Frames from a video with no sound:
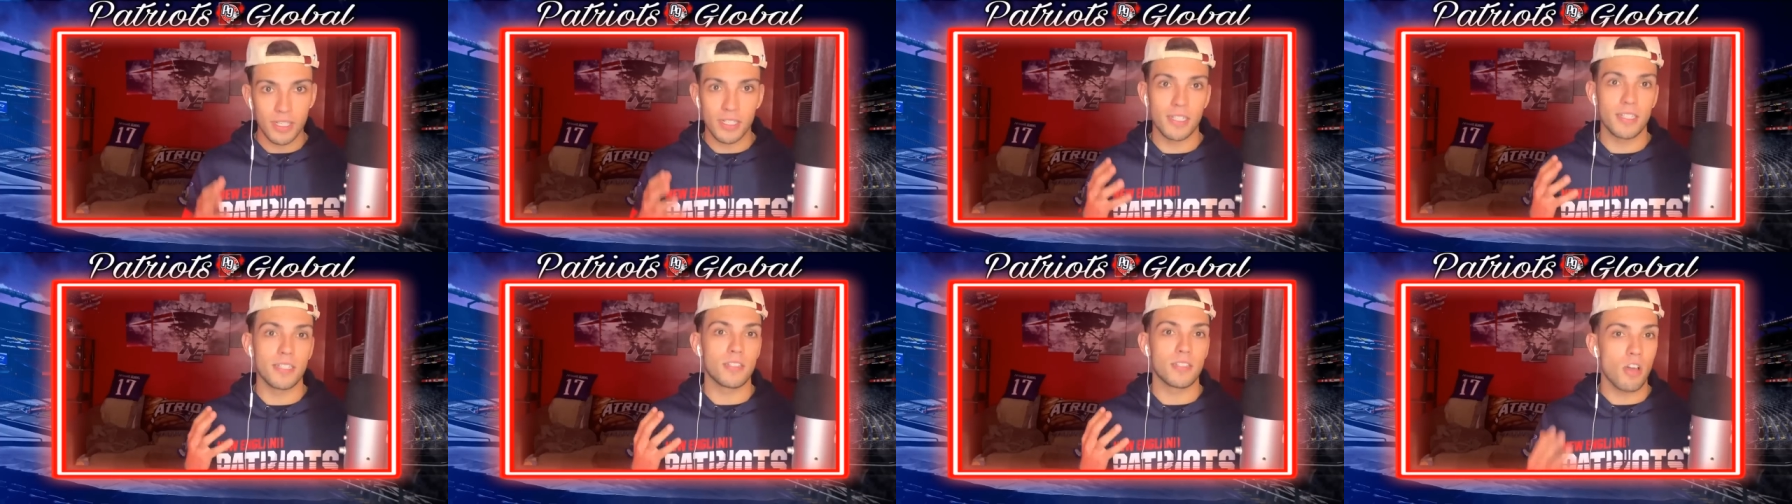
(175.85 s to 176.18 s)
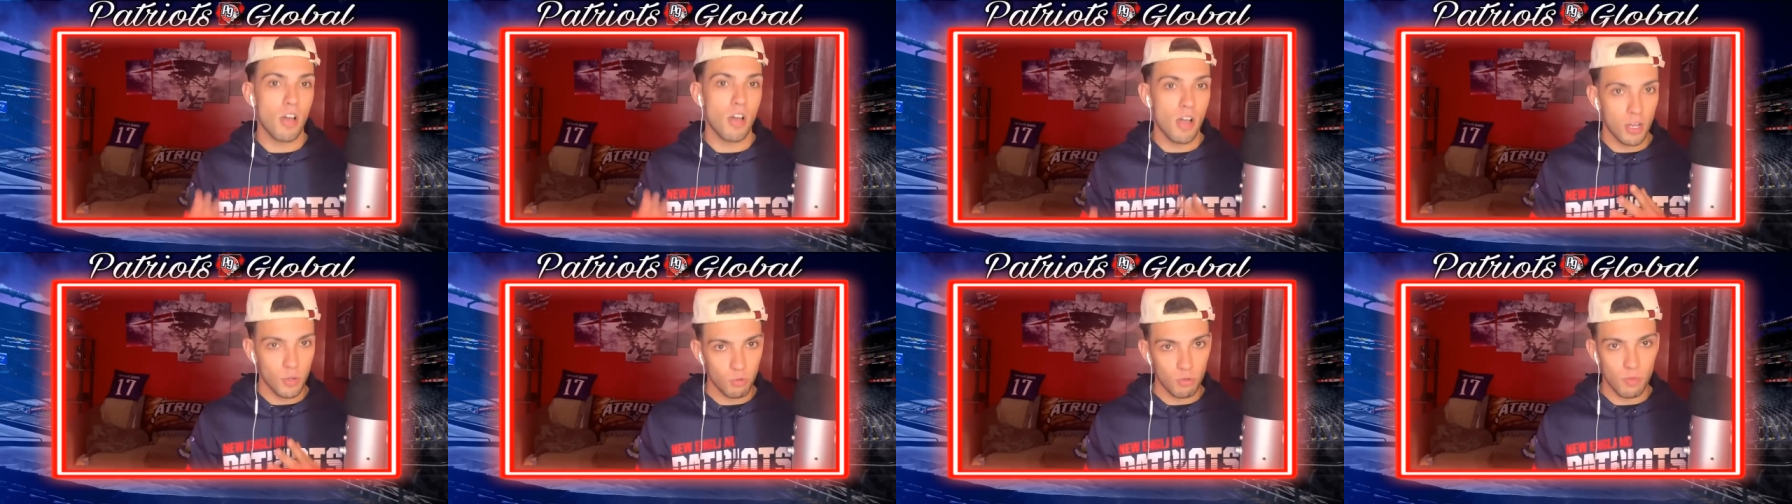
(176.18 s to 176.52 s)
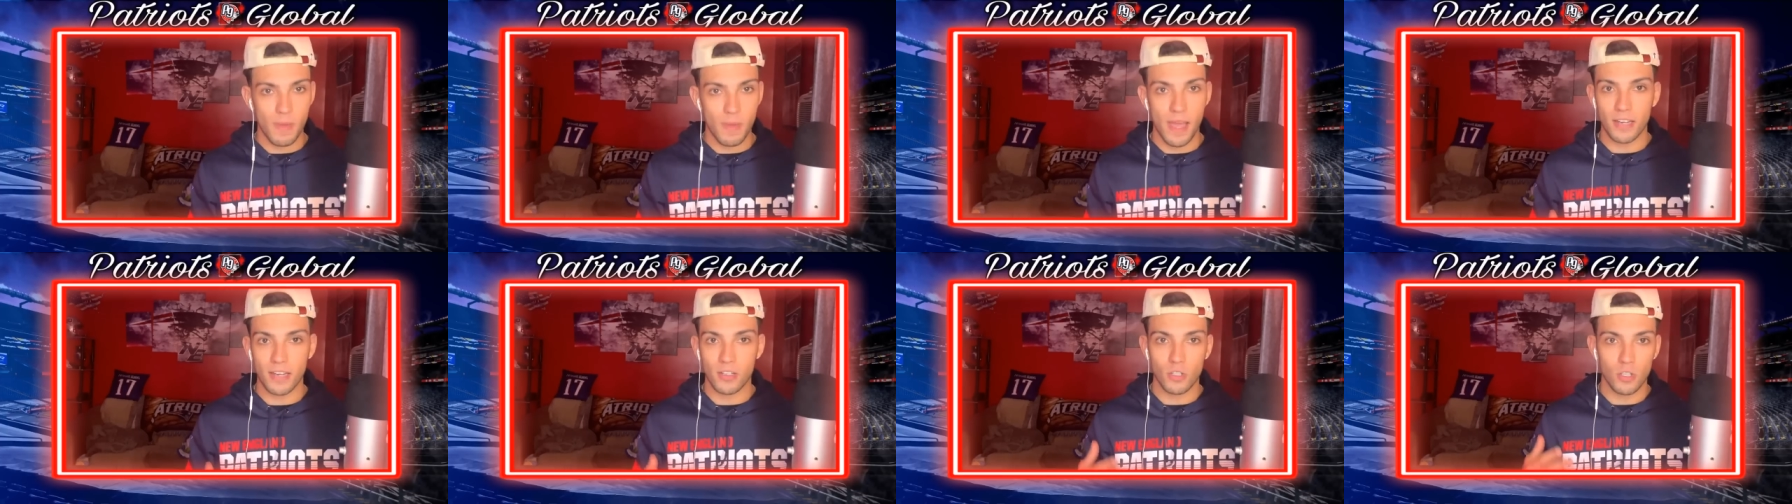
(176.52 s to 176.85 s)
He's talking with
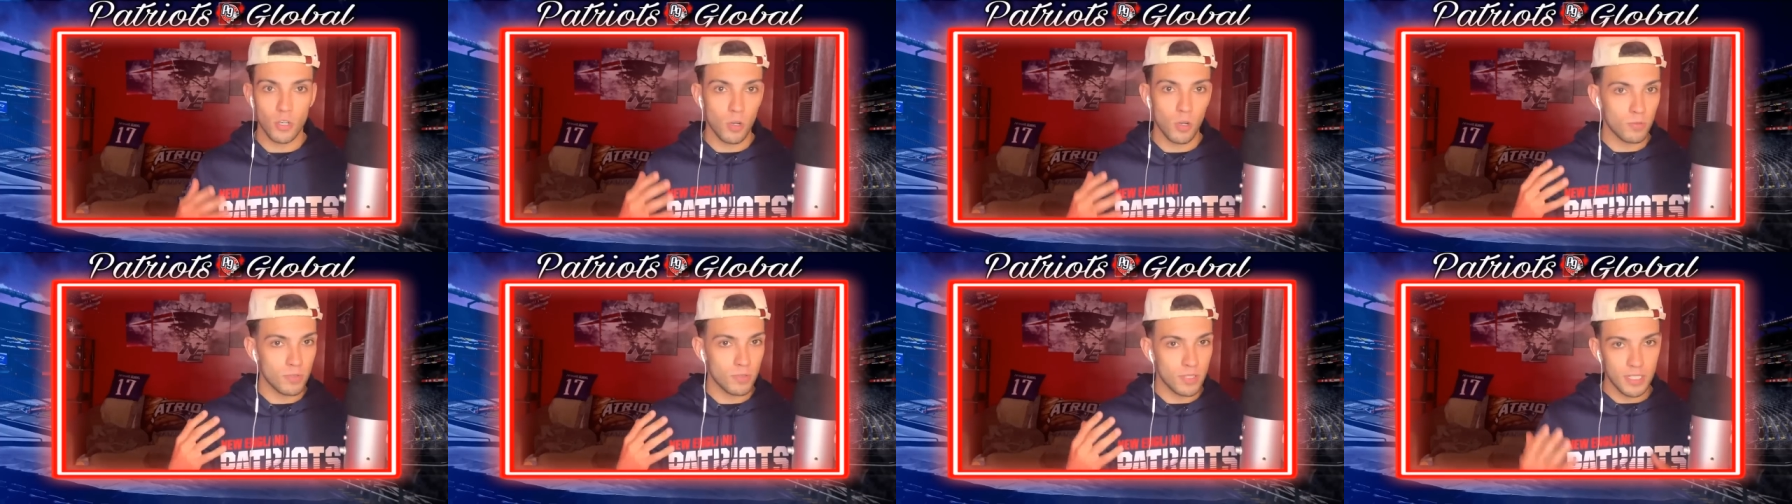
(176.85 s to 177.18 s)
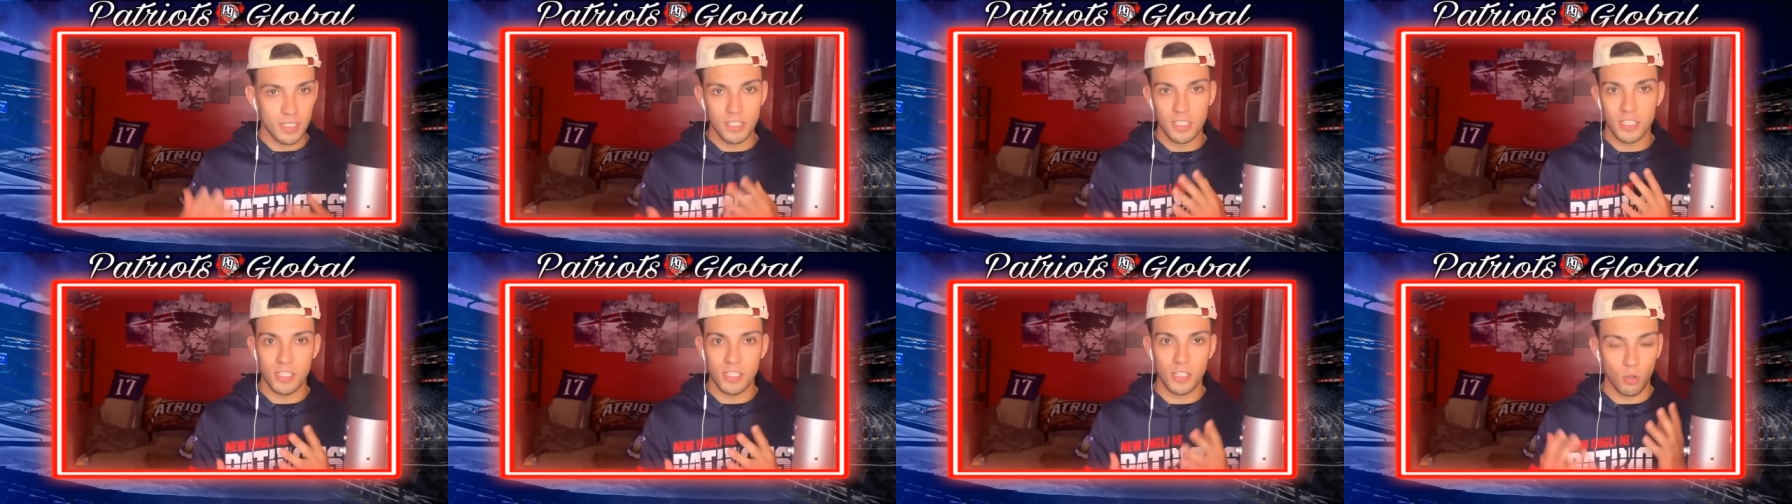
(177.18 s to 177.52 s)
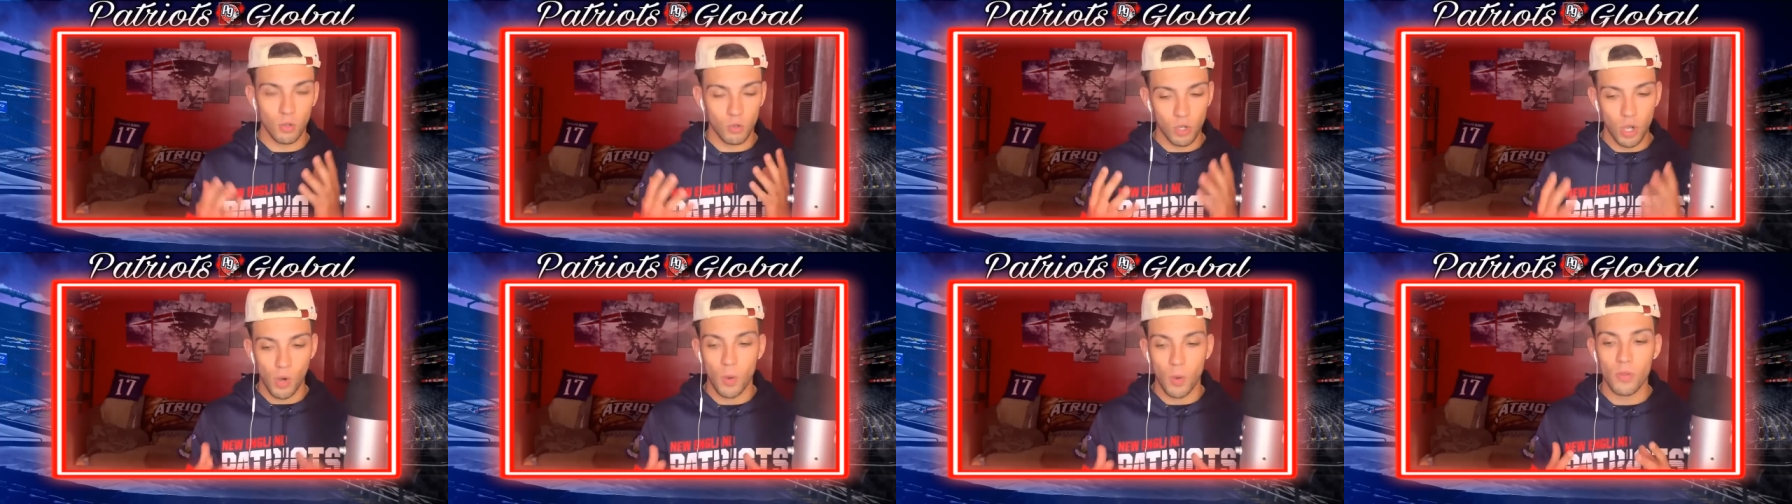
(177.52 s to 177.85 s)
Mac Jones. He's still
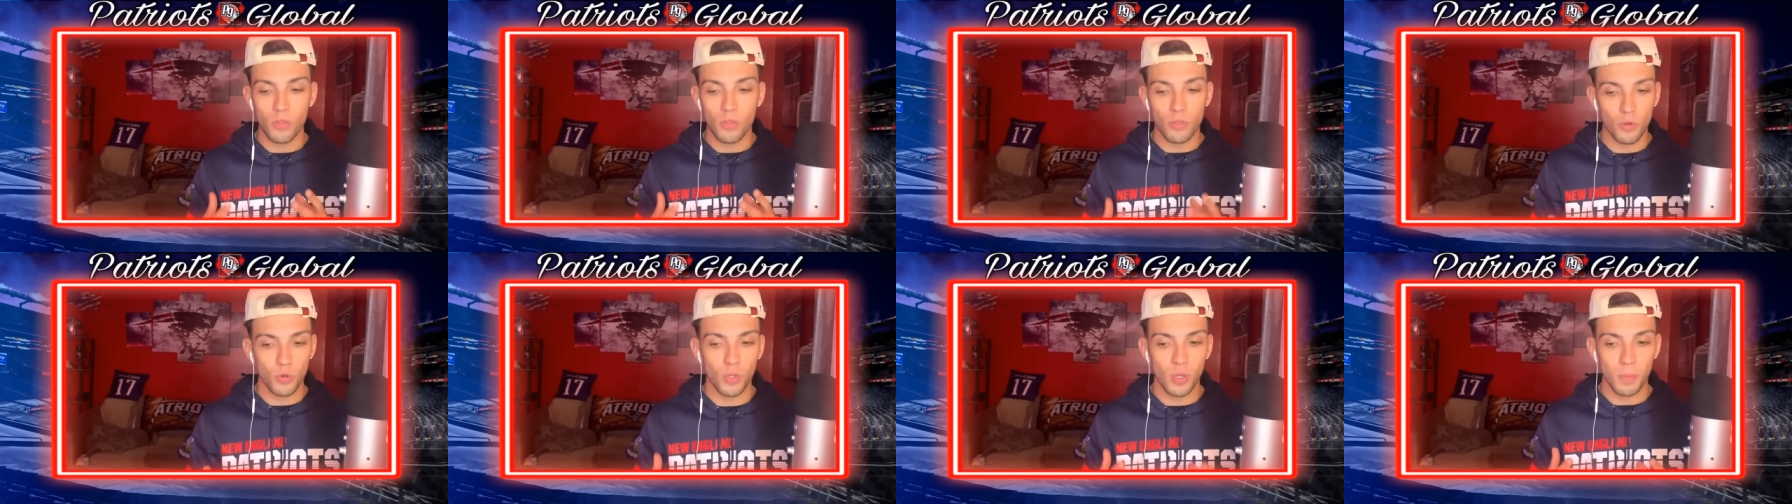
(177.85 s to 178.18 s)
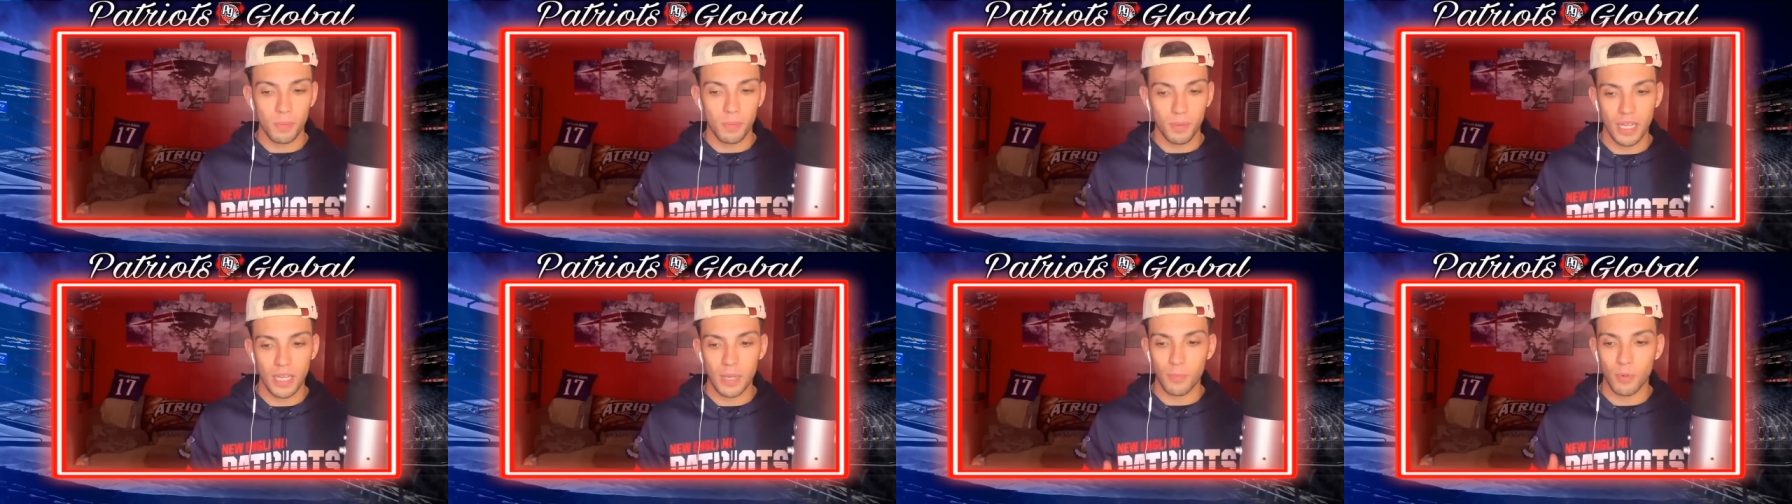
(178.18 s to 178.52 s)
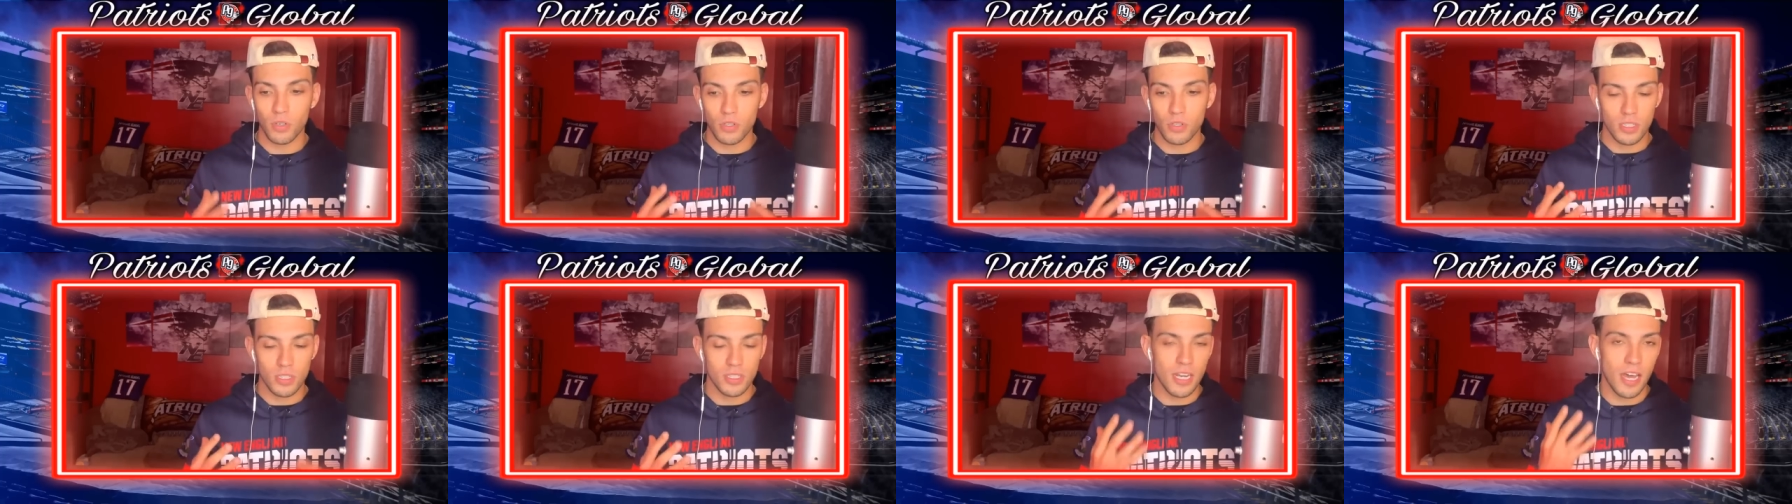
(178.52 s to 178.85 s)
going through the
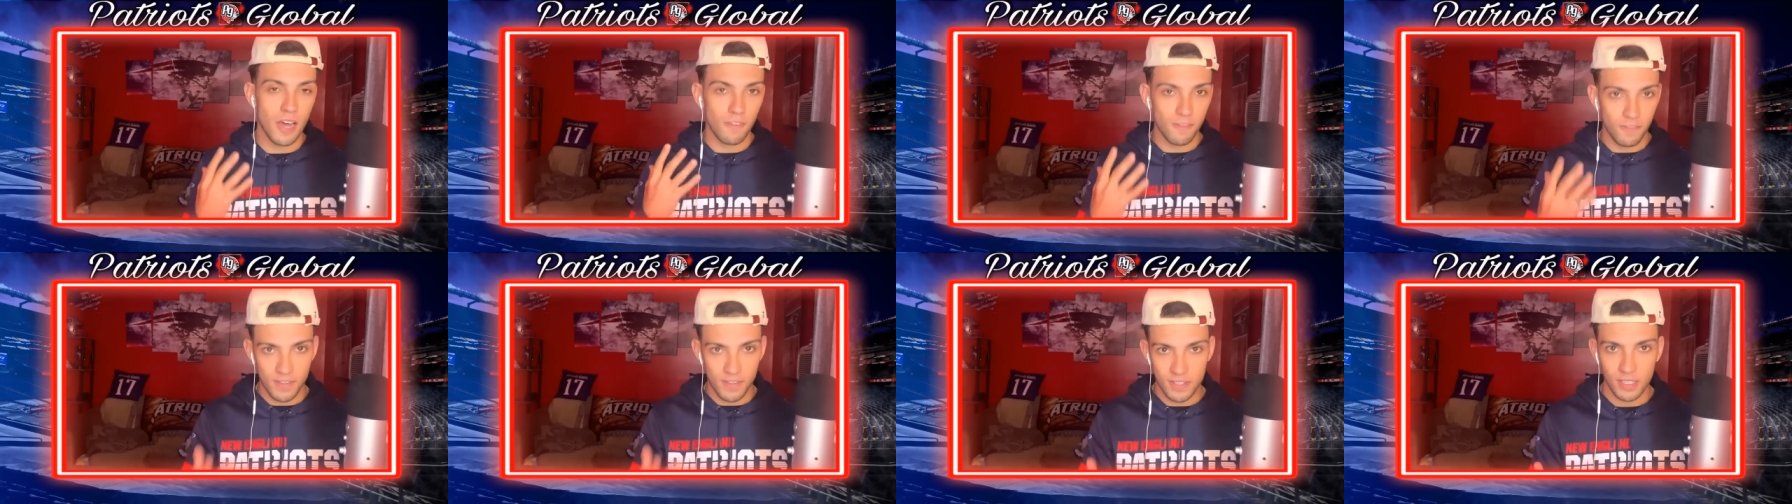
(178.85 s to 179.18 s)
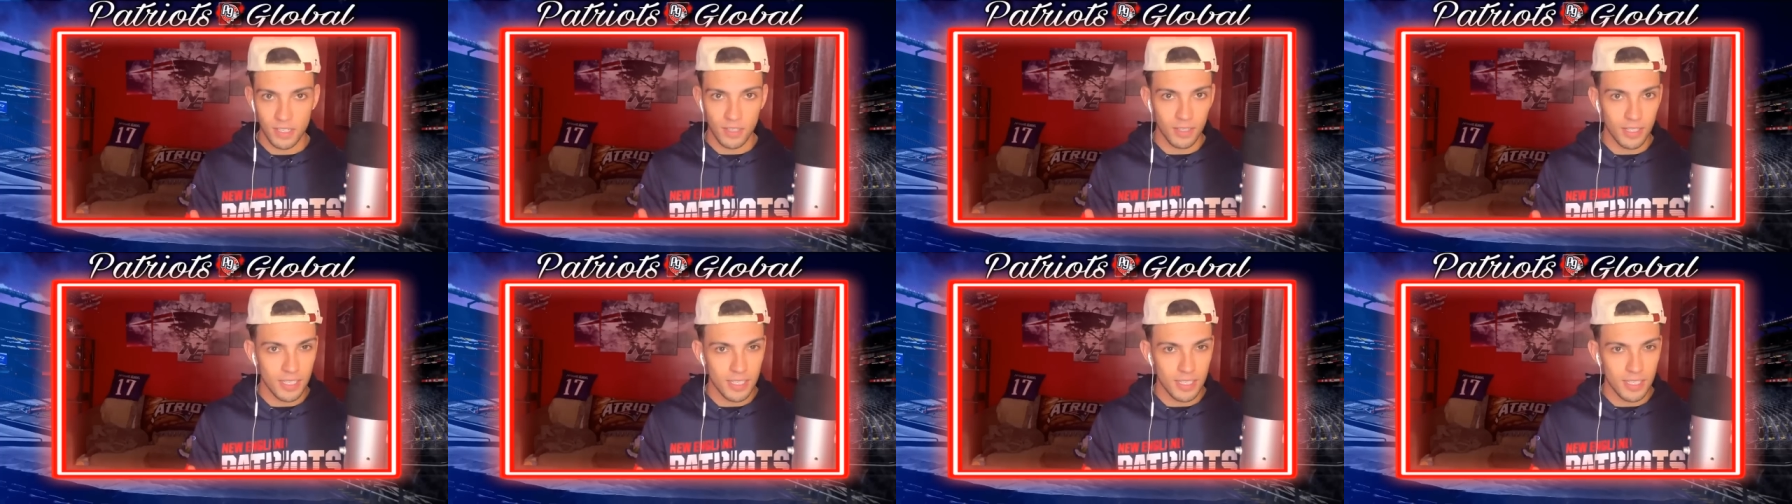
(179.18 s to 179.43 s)
playbook, just not physically.